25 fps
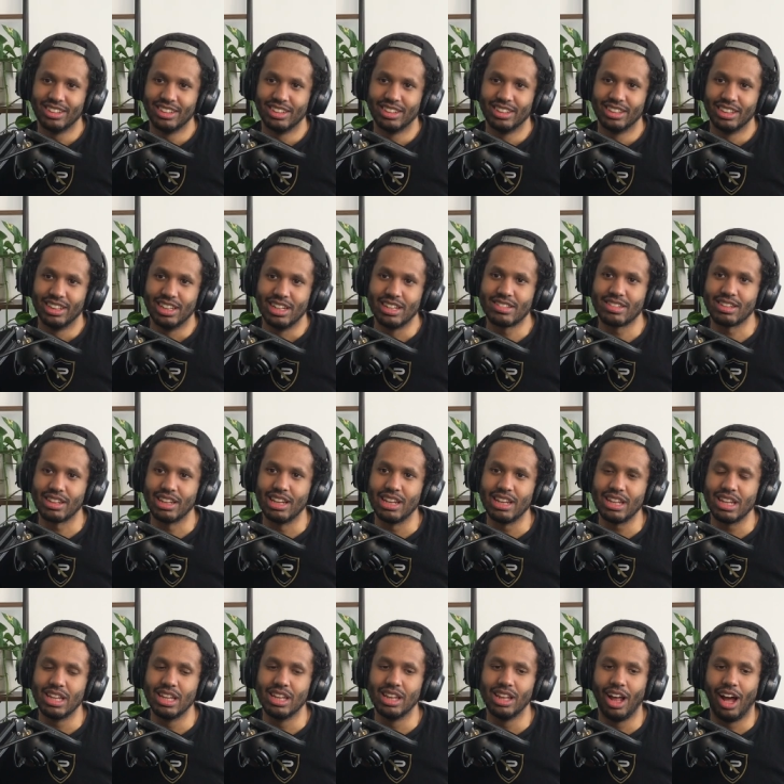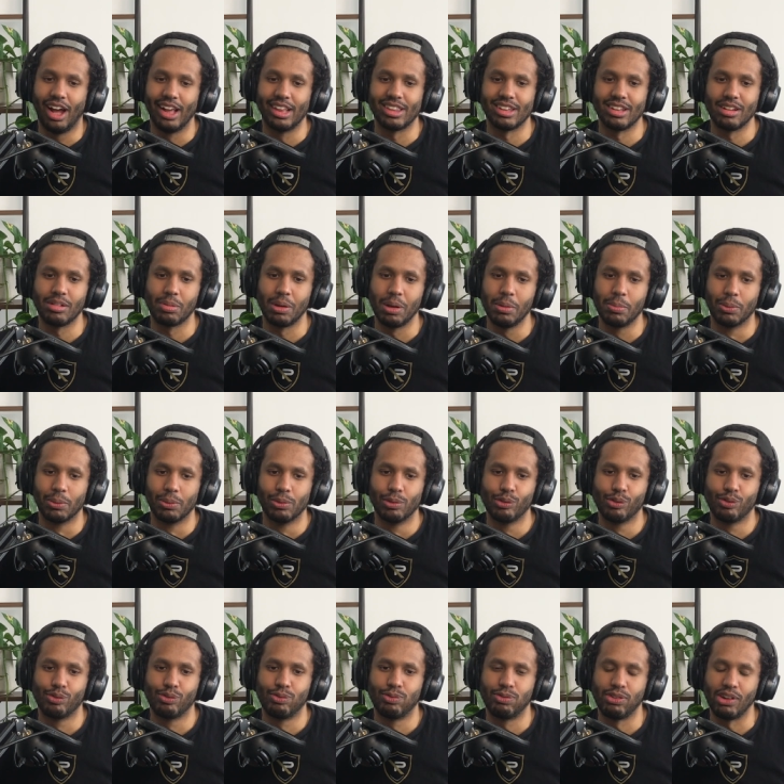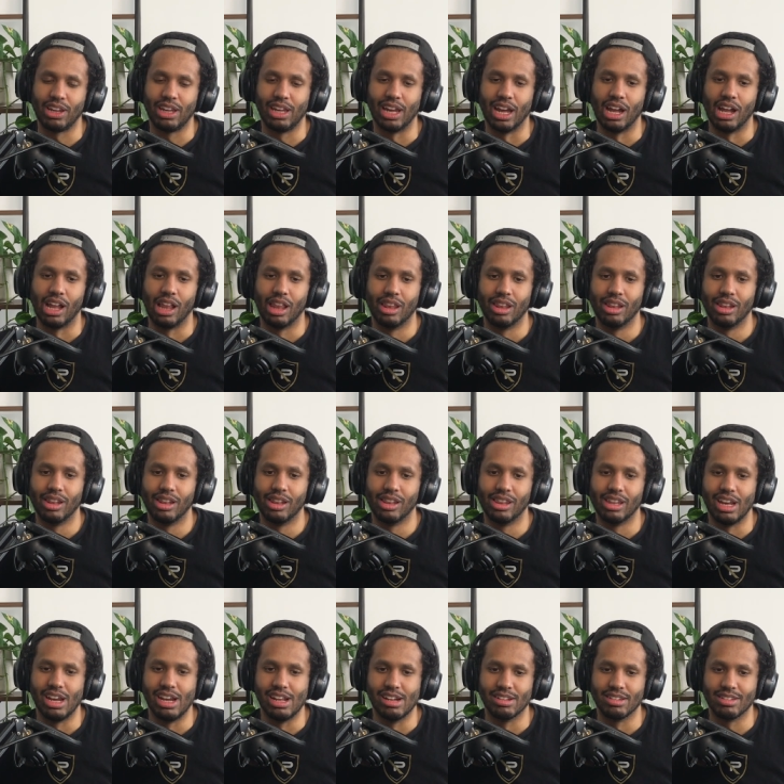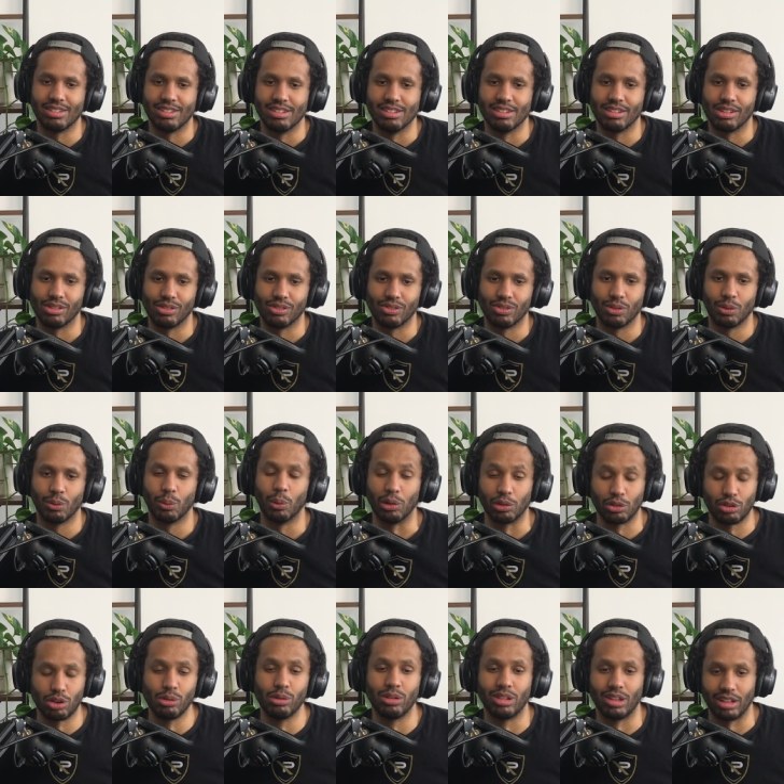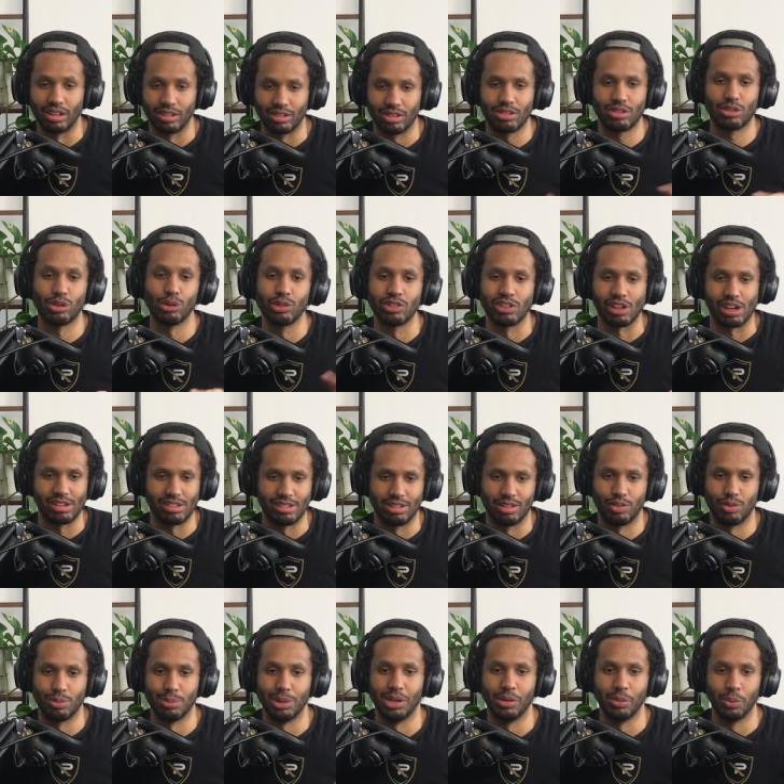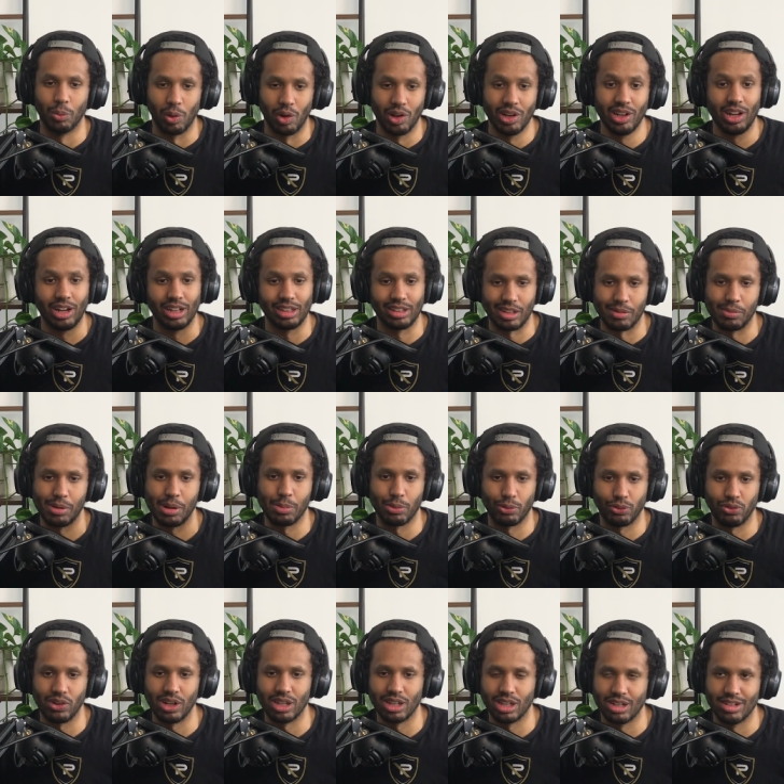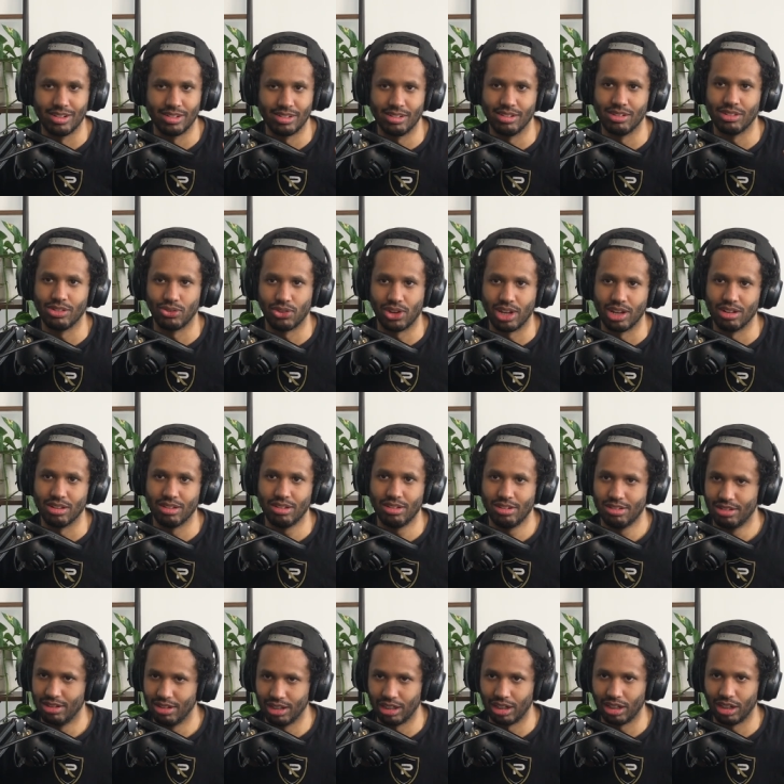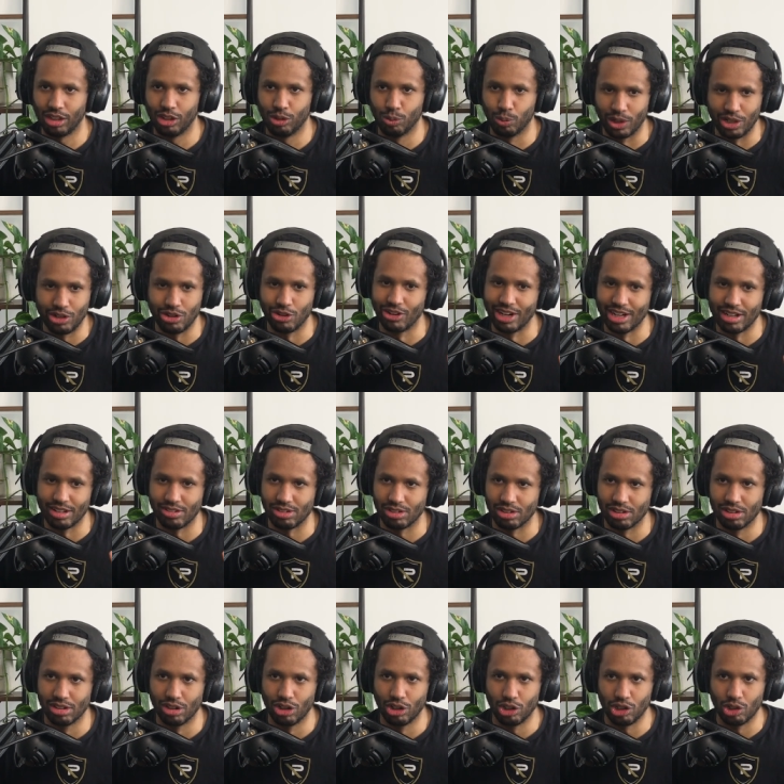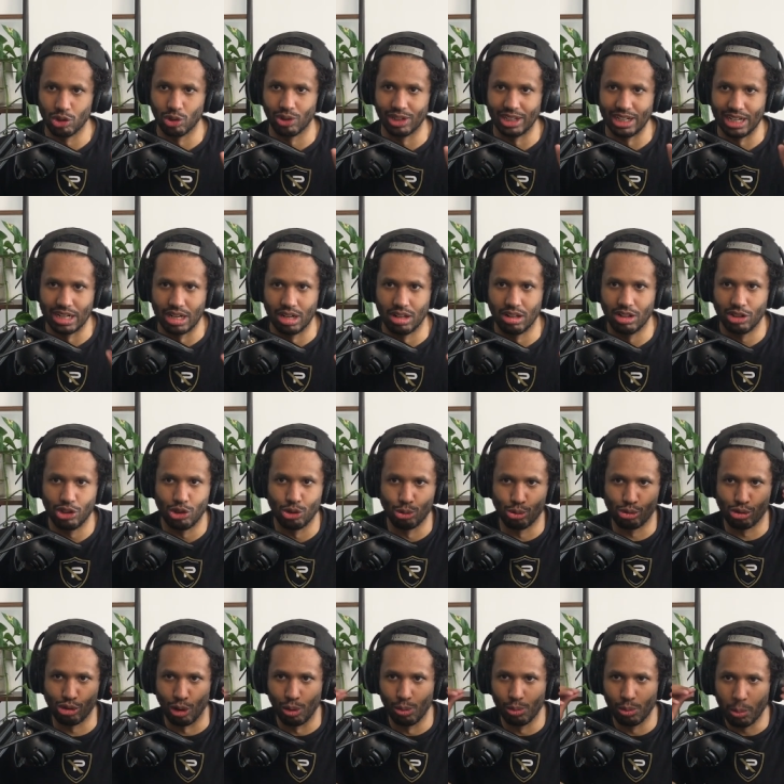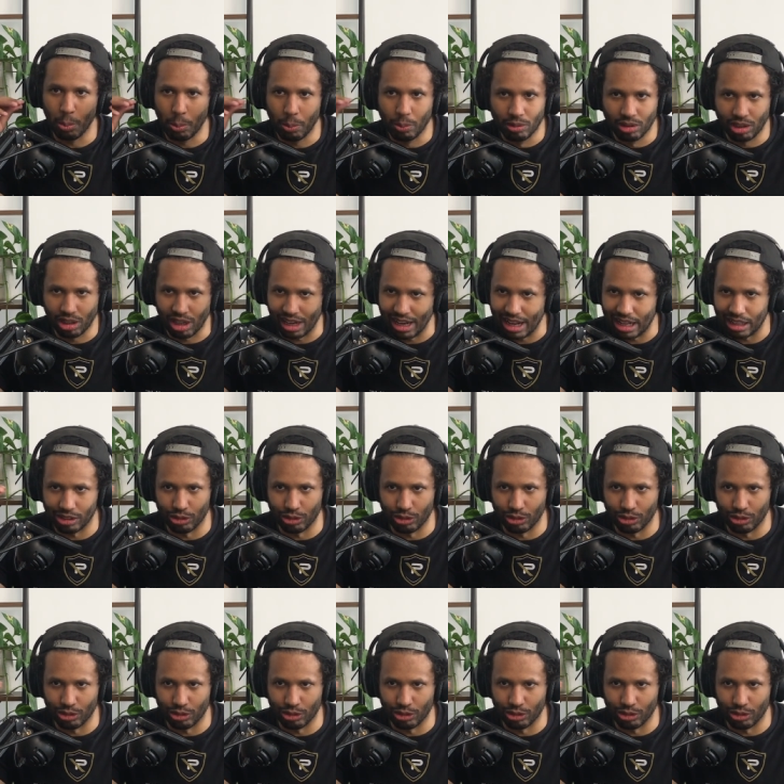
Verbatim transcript: know. It's. It, I think people forget the innocence of. Well, two things, two sides to this for me. One, I think people forget the innocence of kids. Like when you're innocent, you're in. You don't connect